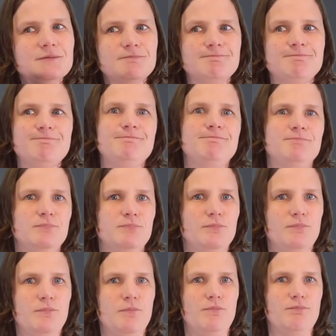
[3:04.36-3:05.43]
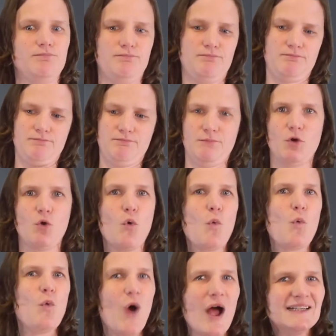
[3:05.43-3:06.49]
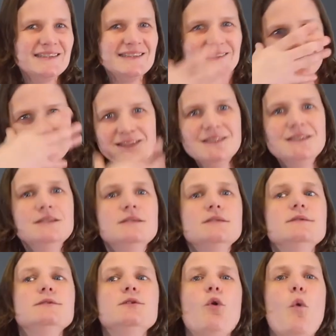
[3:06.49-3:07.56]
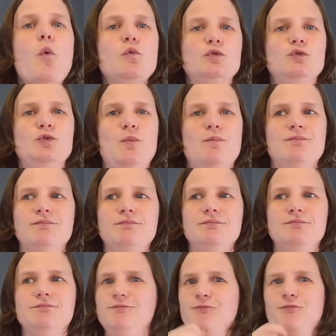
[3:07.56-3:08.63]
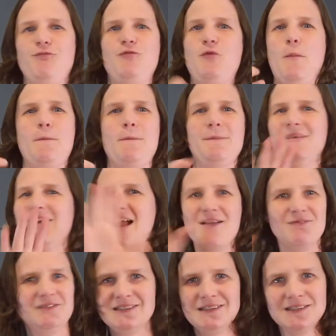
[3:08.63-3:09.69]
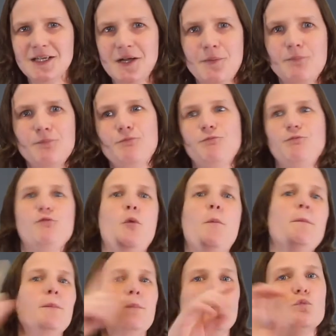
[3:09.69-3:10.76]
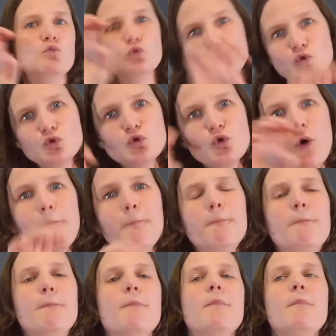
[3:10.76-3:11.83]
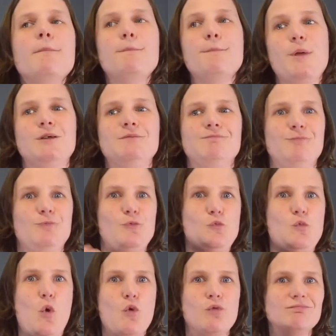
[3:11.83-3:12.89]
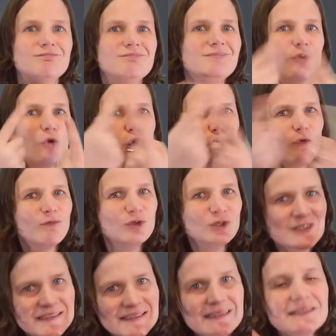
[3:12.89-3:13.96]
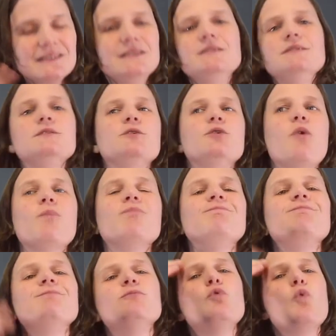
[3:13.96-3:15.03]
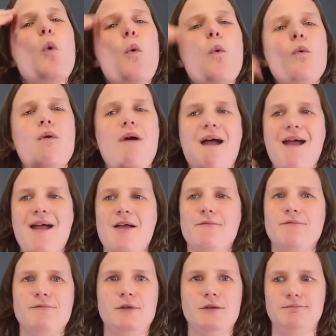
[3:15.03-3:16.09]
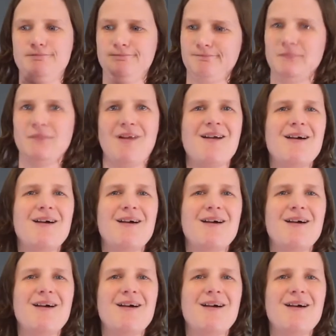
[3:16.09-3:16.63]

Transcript: positionality would influence the research. As a white, non African, European woman working at a university, I was aware